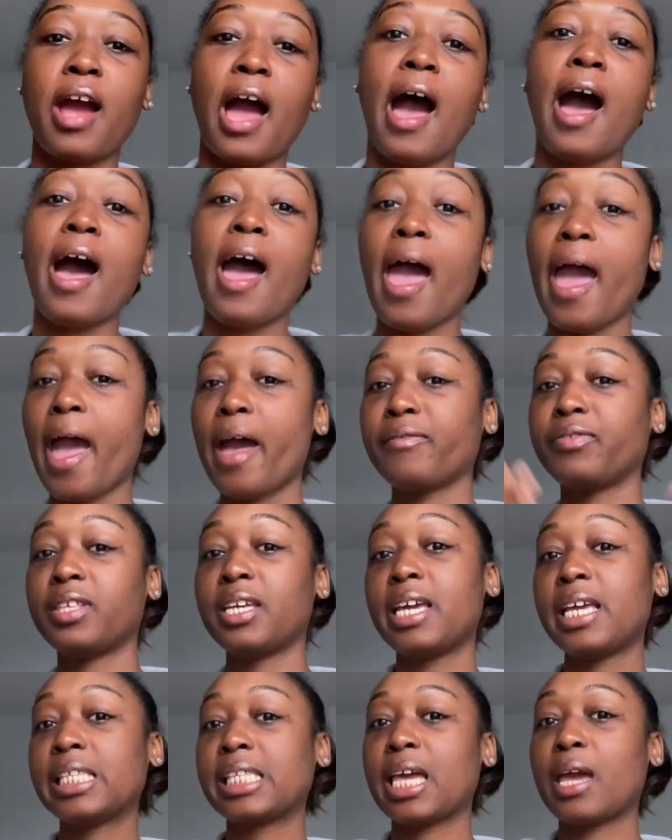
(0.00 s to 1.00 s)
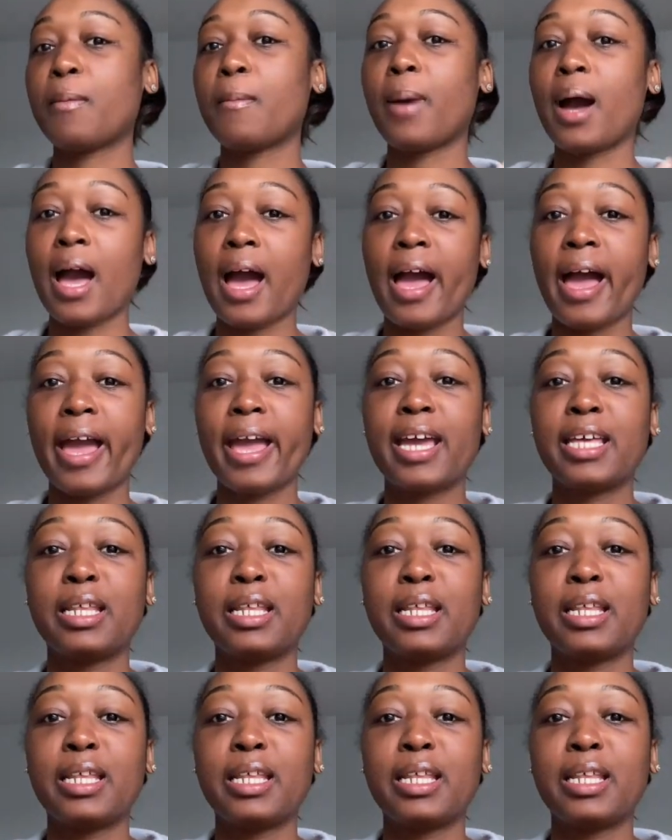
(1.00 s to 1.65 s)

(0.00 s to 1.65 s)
I have things in mind.